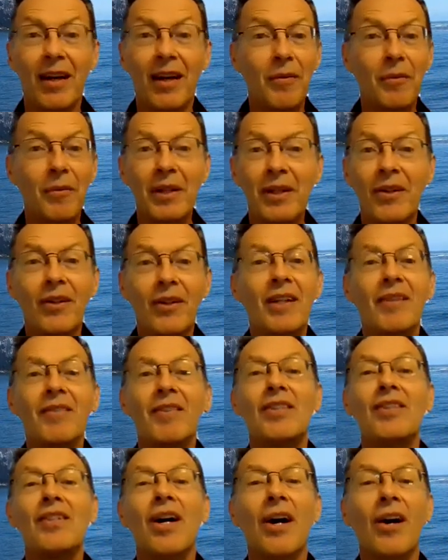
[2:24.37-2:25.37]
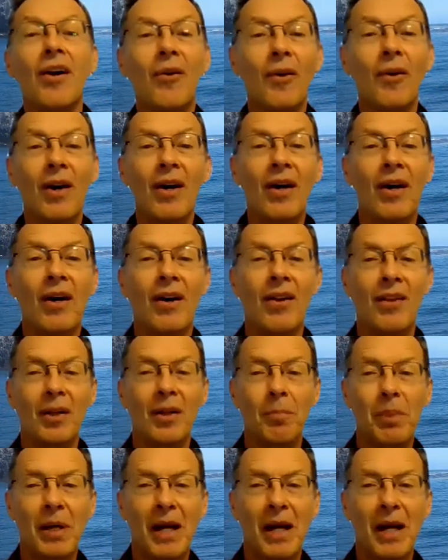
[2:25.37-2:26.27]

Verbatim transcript: we don't even know all the